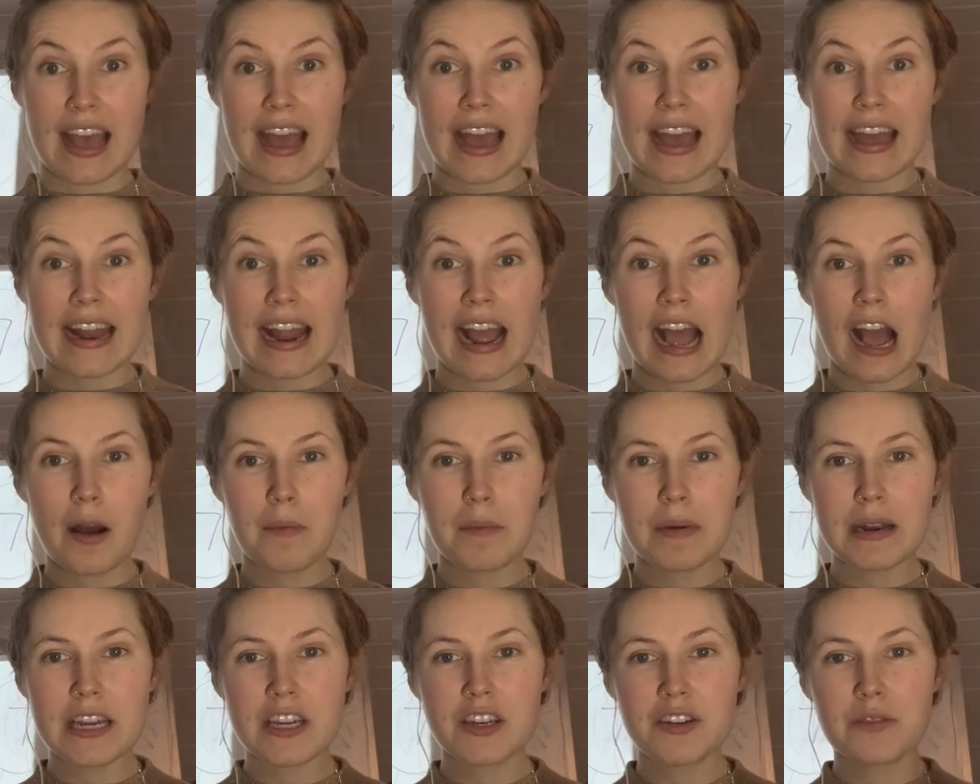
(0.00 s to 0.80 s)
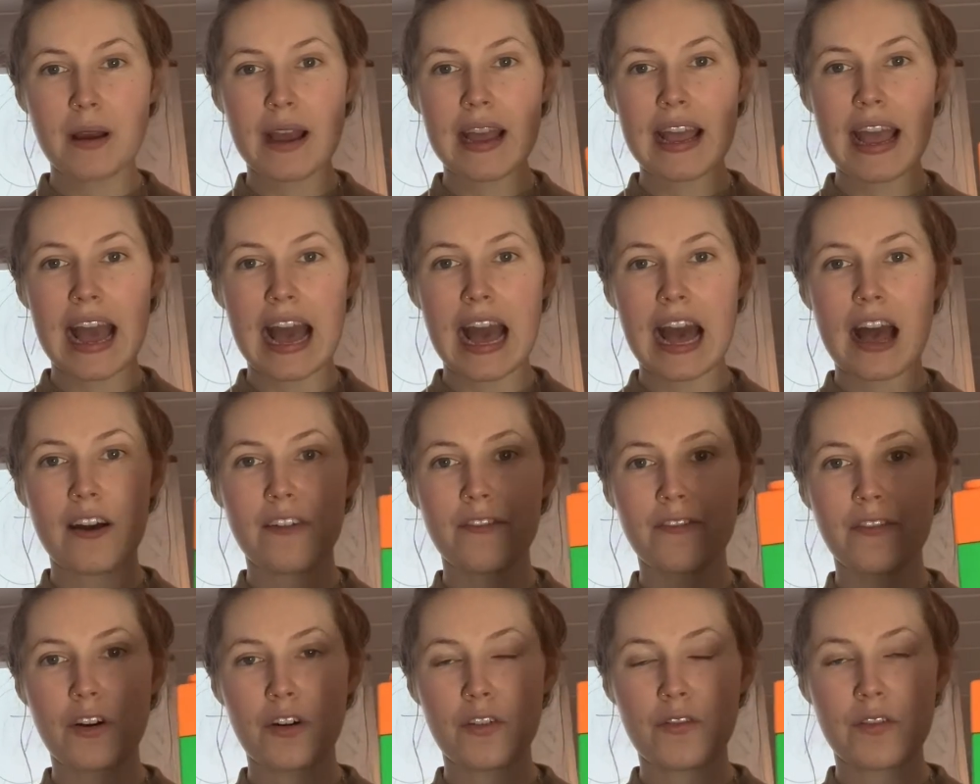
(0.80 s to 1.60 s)
And how many do I
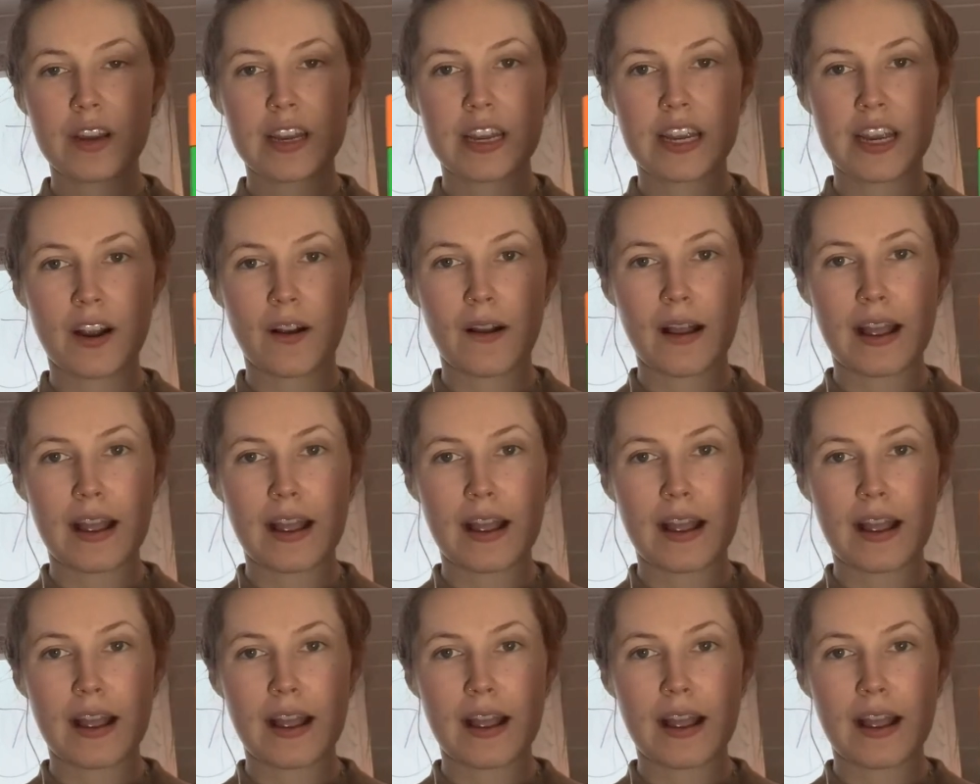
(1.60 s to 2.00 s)
have over here?